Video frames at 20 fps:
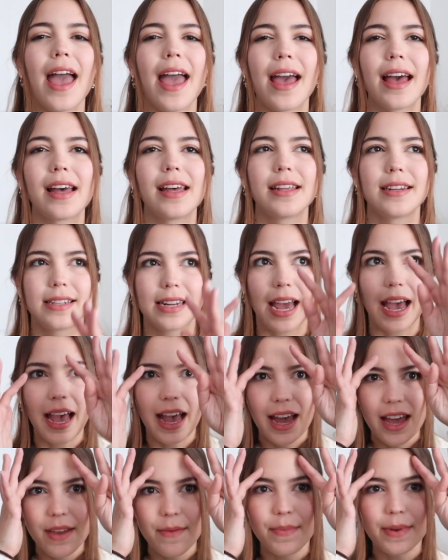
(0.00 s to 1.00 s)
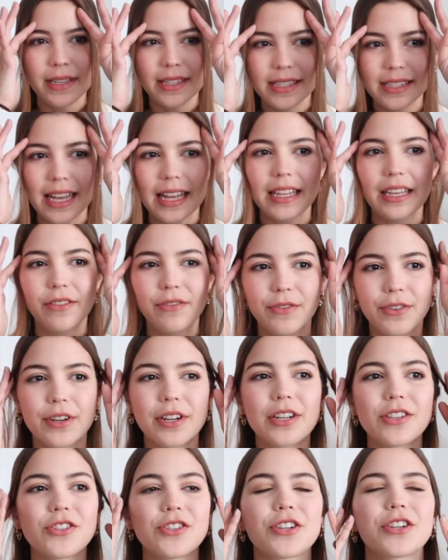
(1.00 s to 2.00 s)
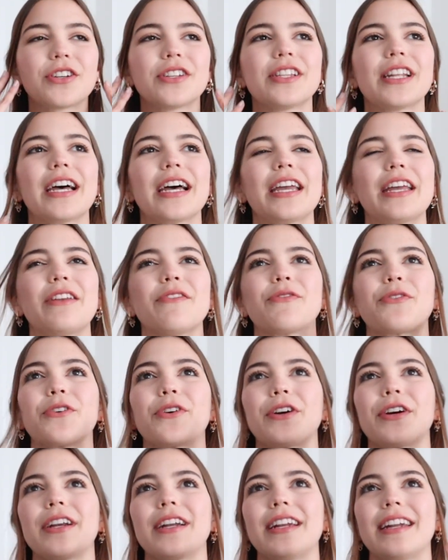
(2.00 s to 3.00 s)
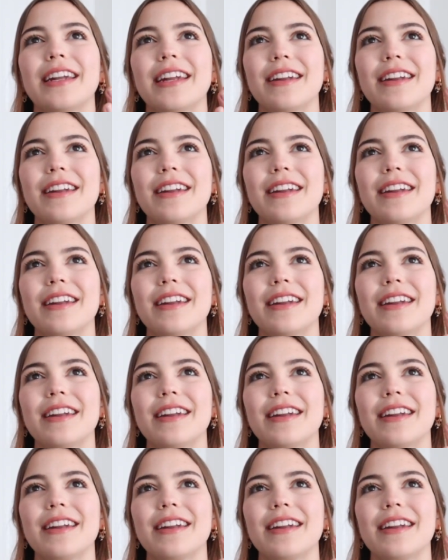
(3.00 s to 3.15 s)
And I've been selling furniture online for